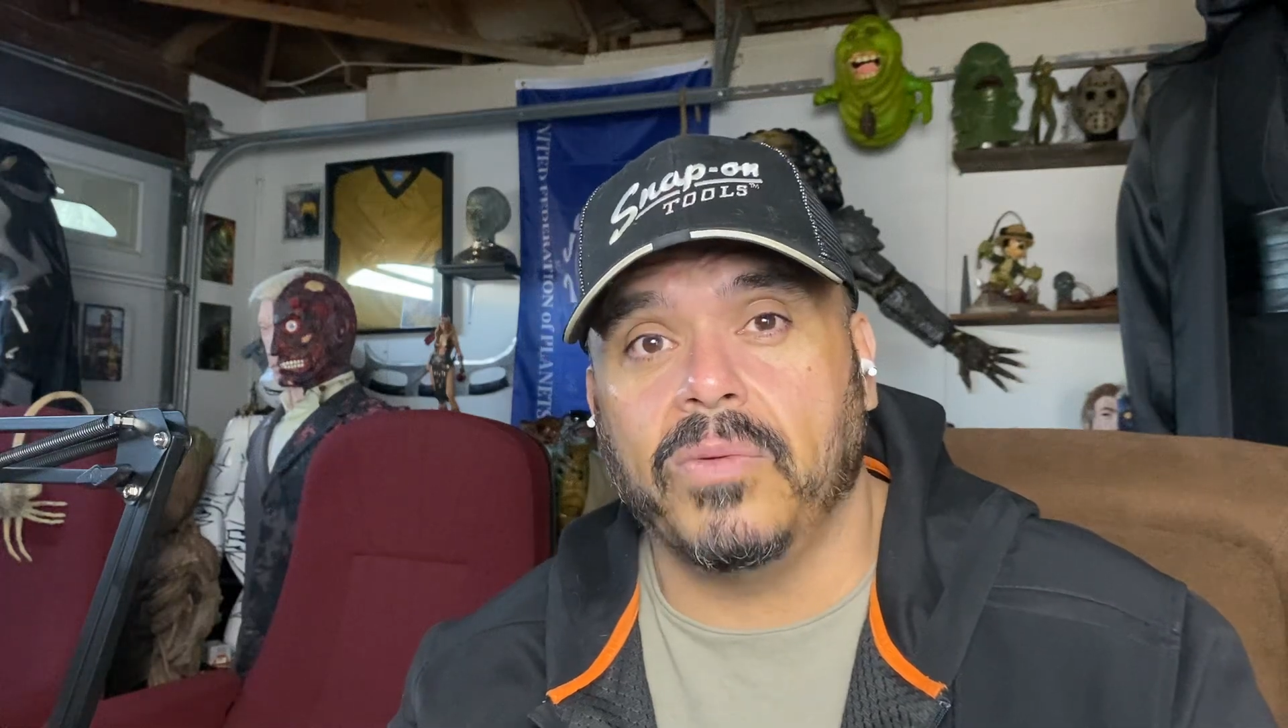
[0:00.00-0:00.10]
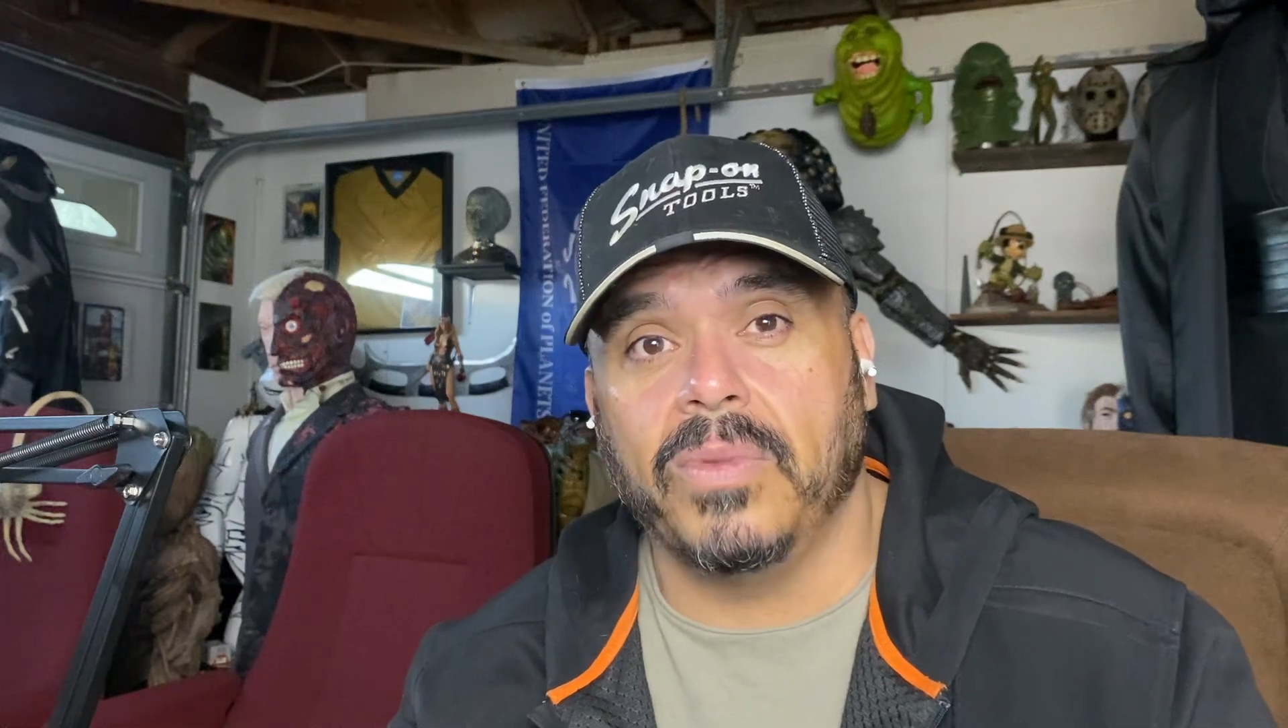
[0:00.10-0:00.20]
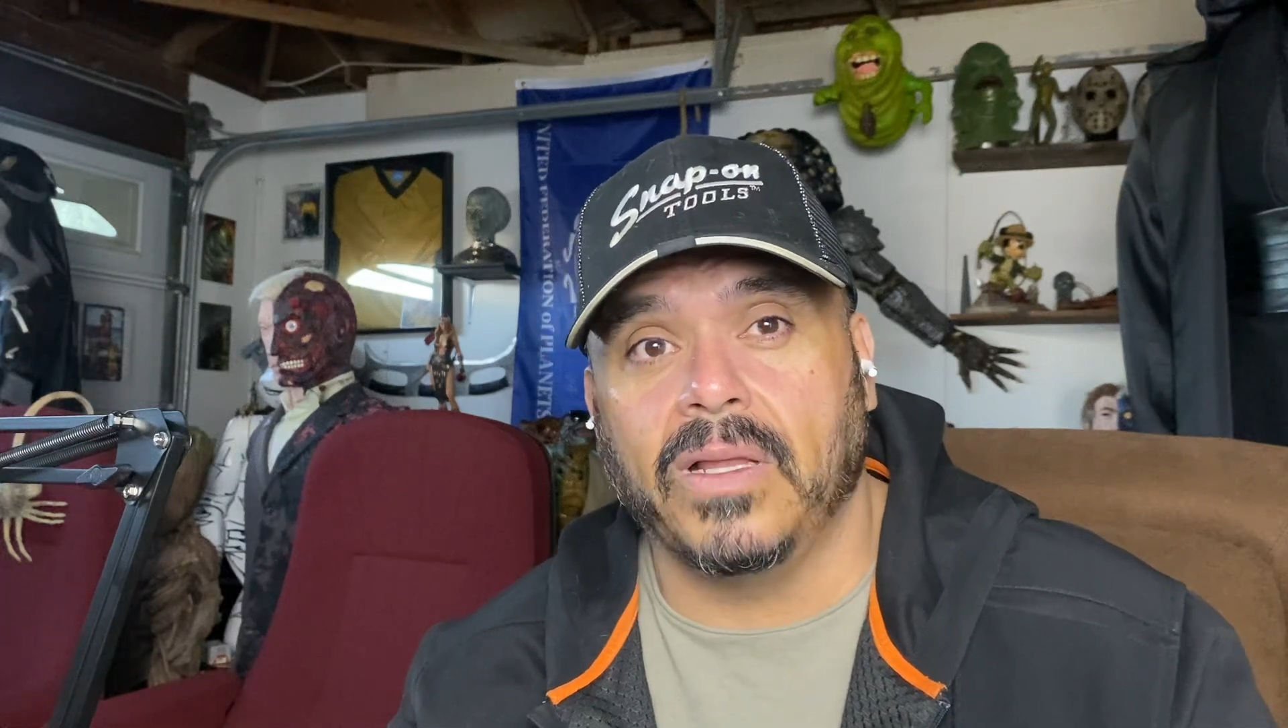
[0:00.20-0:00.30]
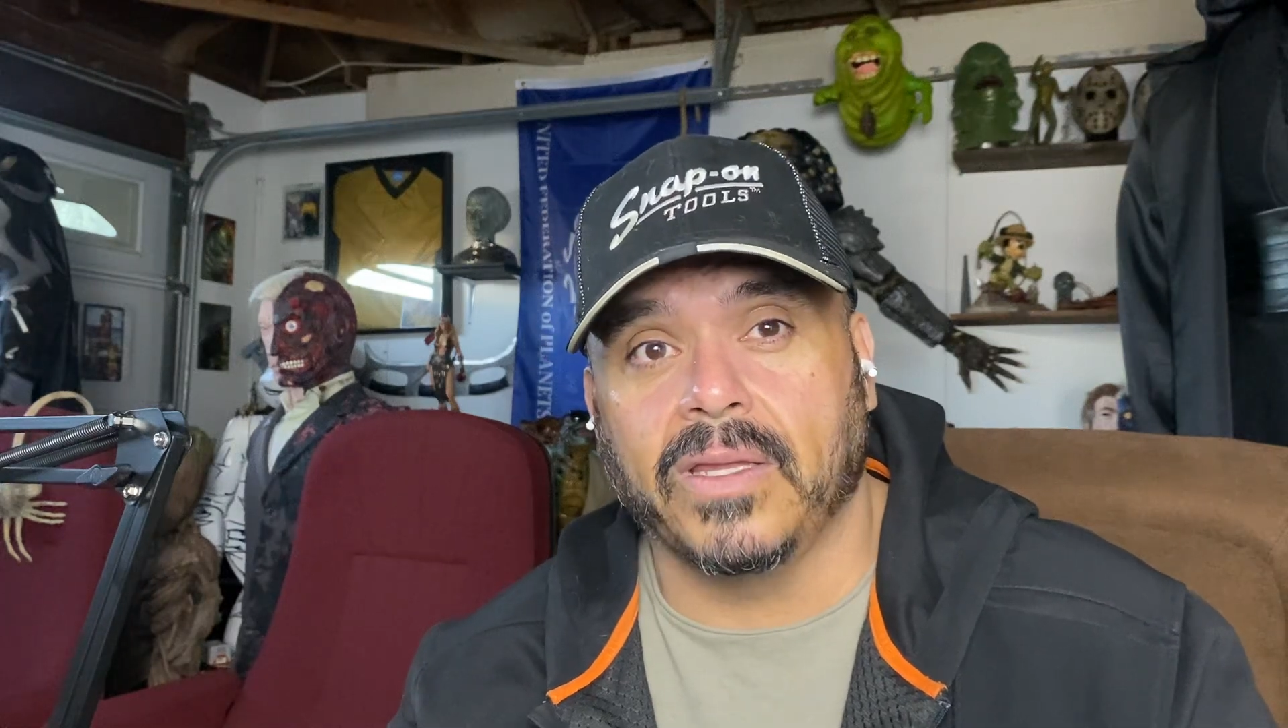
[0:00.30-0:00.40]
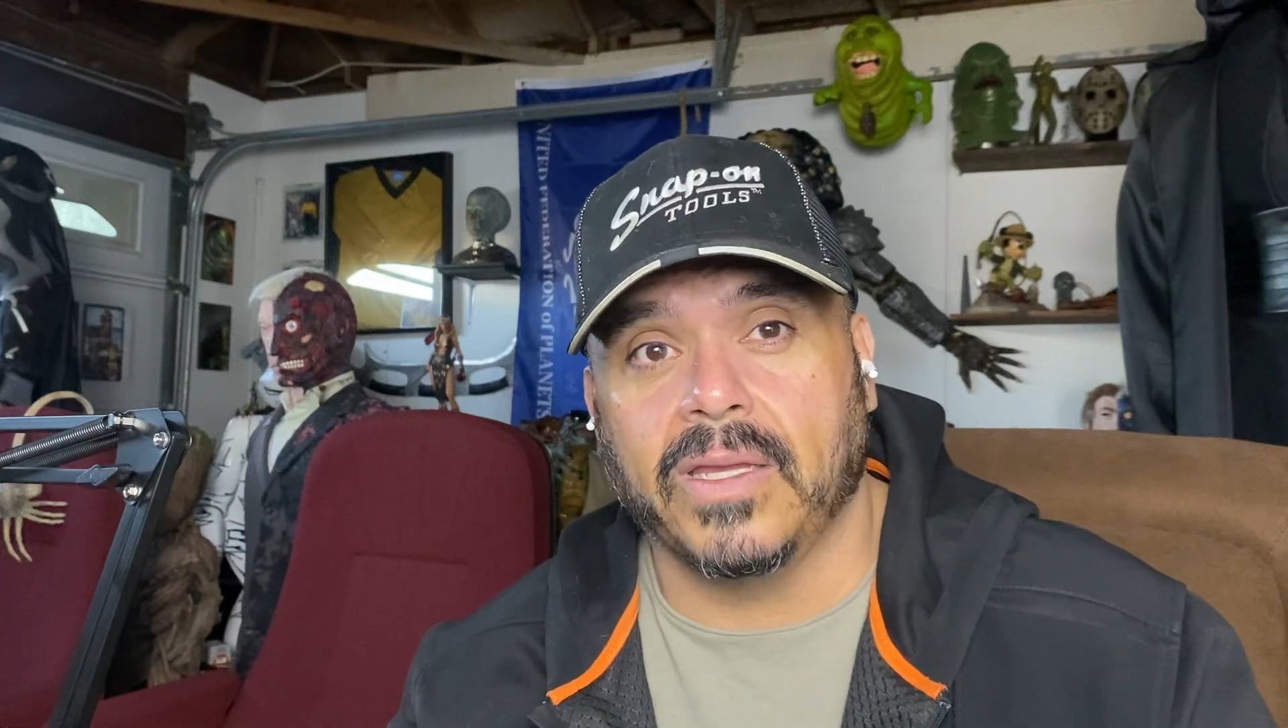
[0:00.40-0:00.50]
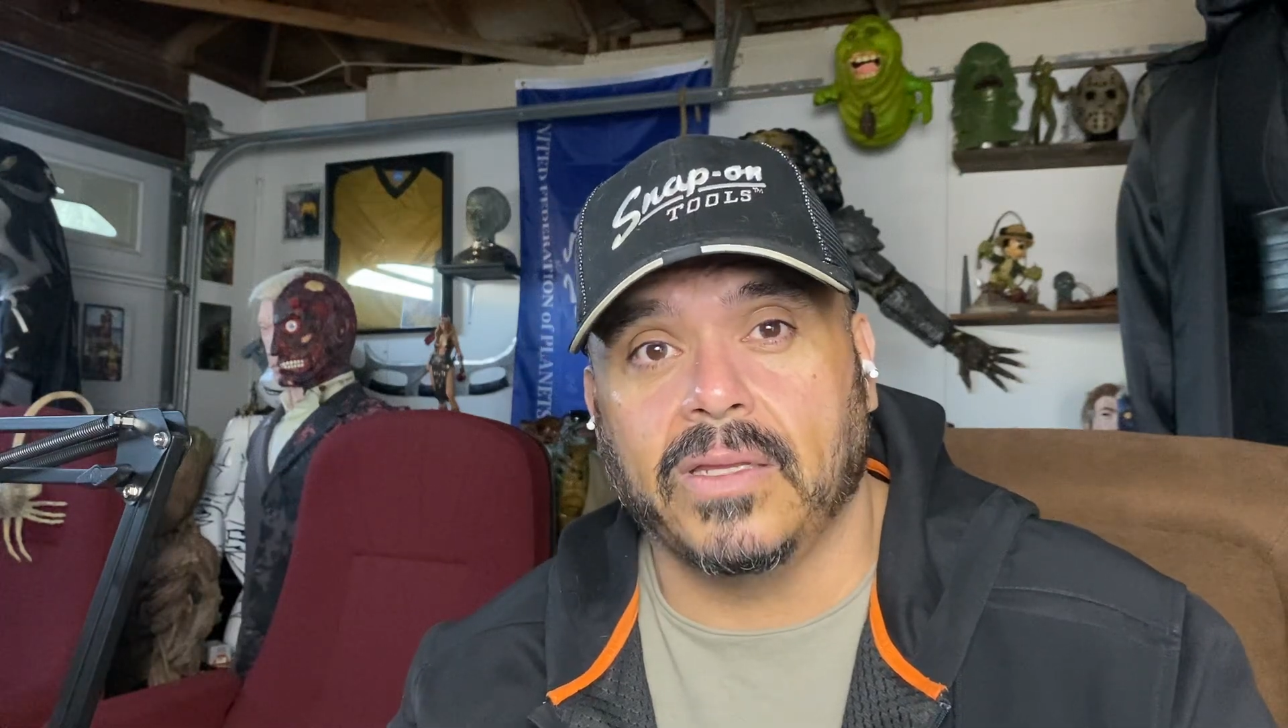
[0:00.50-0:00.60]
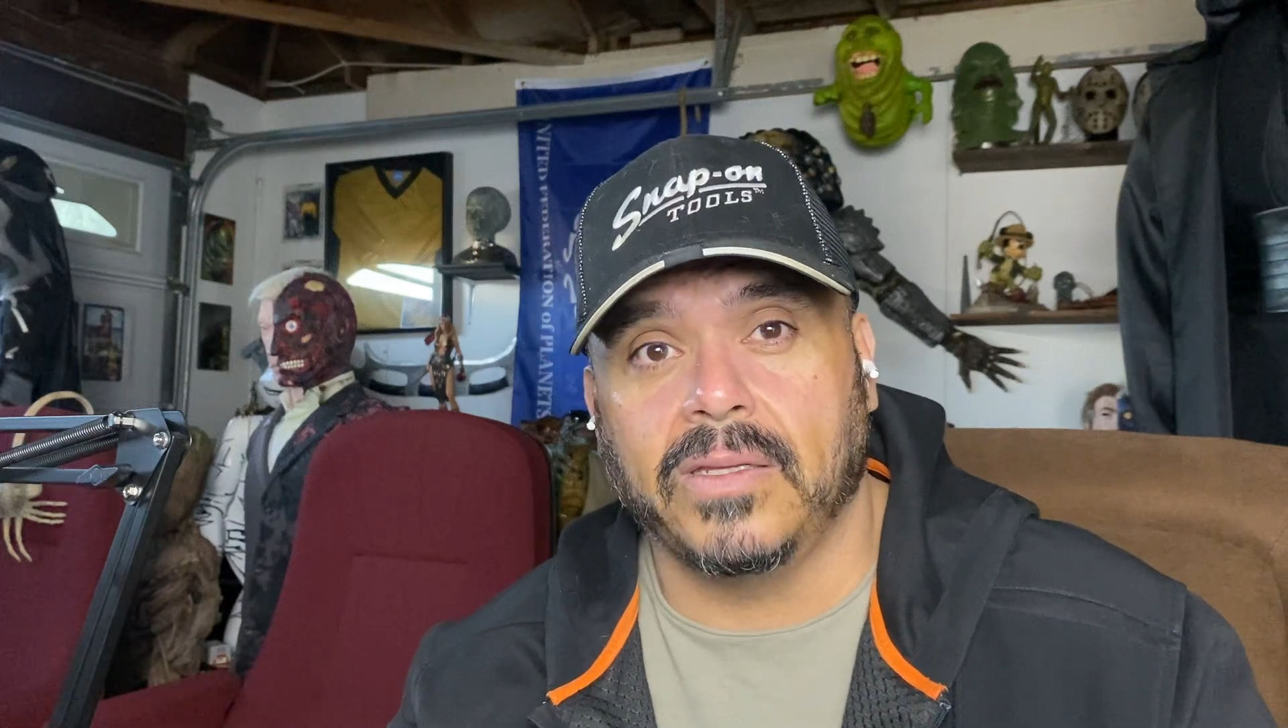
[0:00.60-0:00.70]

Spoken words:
million